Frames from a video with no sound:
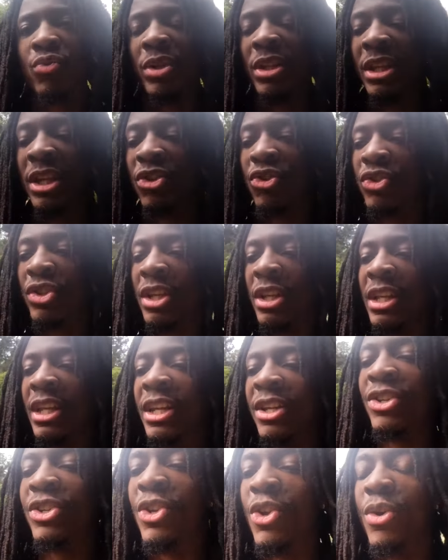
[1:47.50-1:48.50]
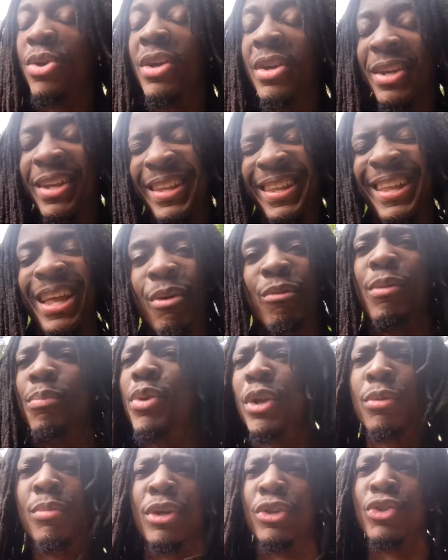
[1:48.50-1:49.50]
really interested in, you know. We
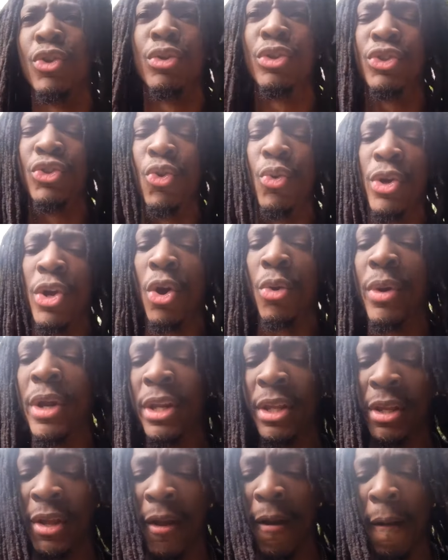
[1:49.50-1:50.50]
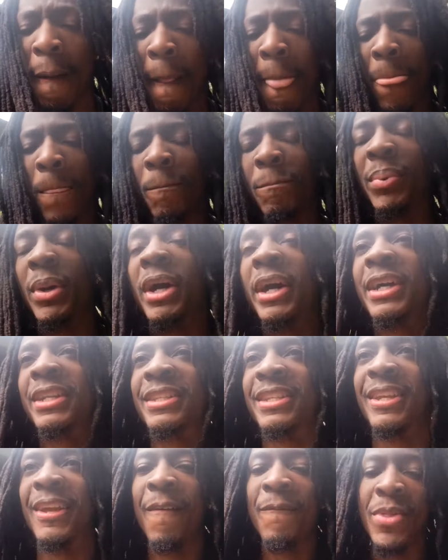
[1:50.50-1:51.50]
pretty much know the story already.
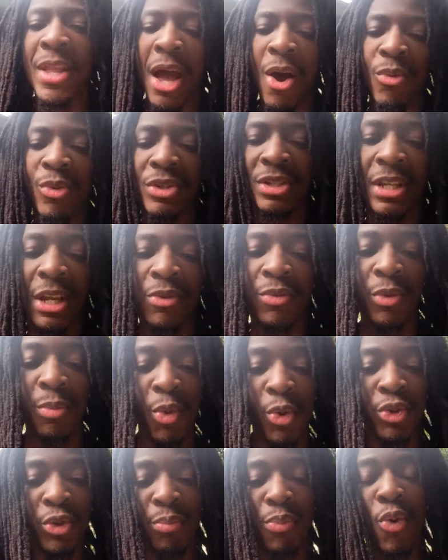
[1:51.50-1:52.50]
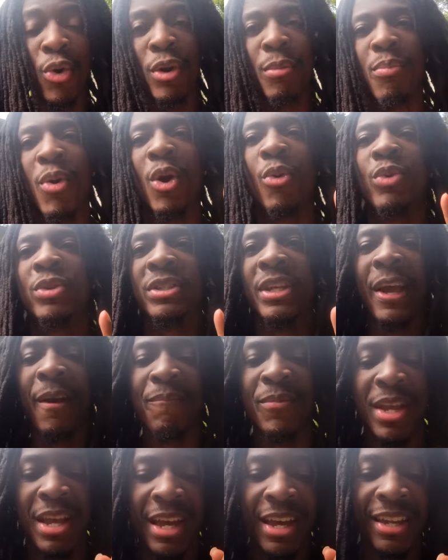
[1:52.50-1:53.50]
But I will say the most important part was that
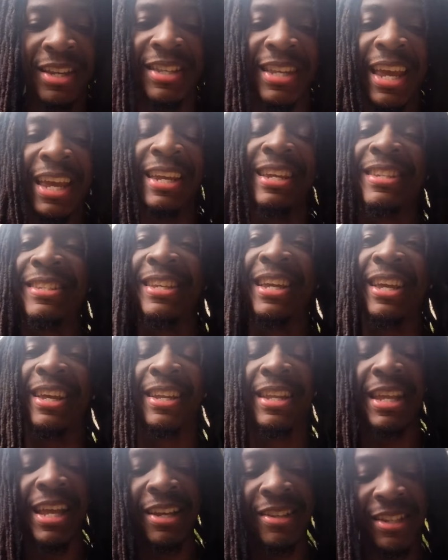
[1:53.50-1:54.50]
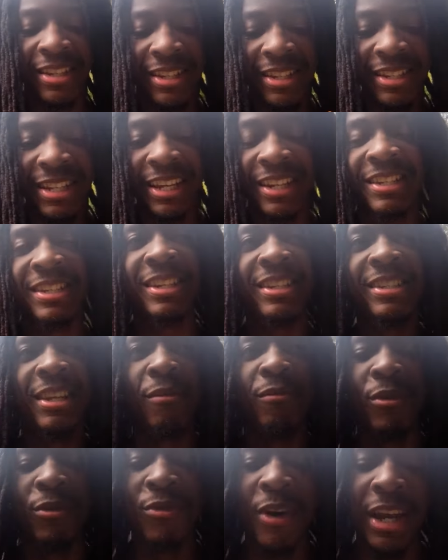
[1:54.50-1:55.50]
Tank said he has a
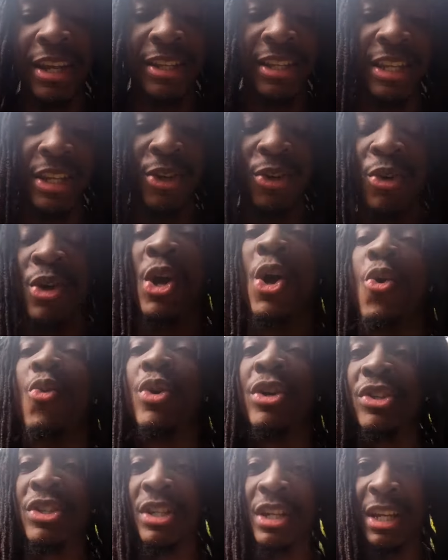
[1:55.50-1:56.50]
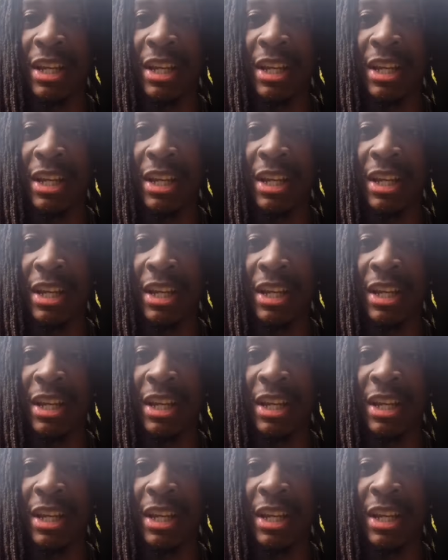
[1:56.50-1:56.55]
6-7 fight deal, which